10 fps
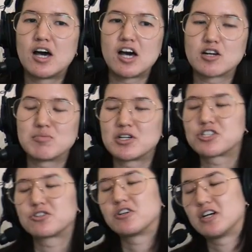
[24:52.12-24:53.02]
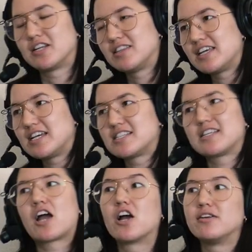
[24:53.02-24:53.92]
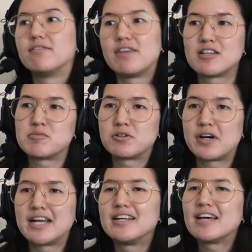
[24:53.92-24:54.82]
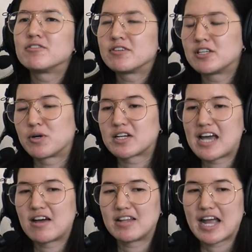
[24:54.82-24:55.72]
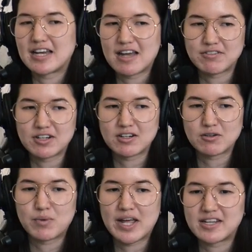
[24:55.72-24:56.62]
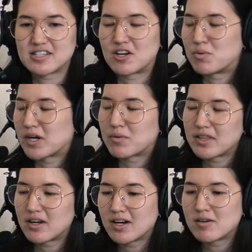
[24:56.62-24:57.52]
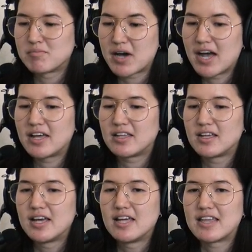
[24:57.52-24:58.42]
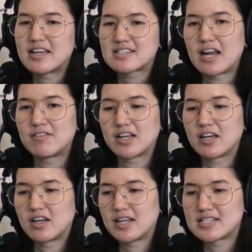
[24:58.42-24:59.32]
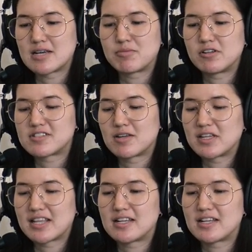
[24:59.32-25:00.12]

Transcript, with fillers: uh, commercial or on this like are you available and it never really worked out like i never went to go work with her but that's kind of like a good example of something